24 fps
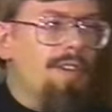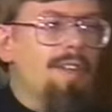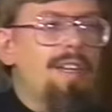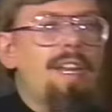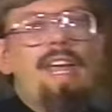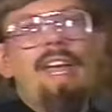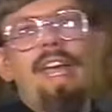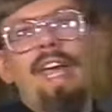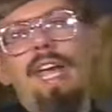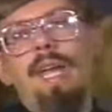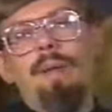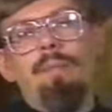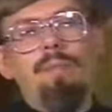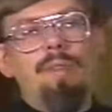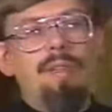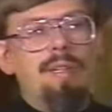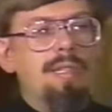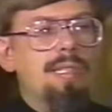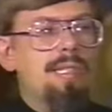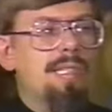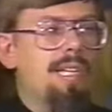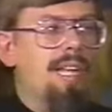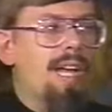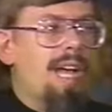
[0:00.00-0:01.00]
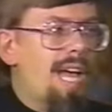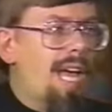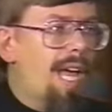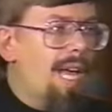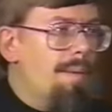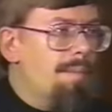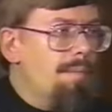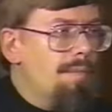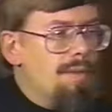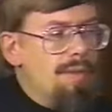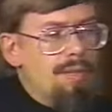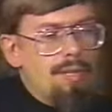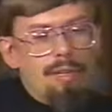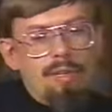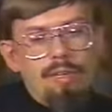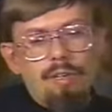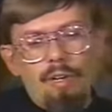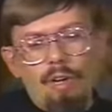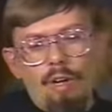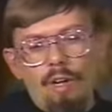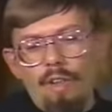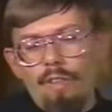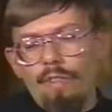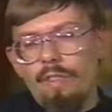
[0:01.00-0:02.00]
name this time. They're
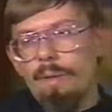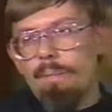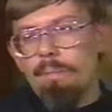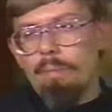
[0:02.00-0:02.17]
called the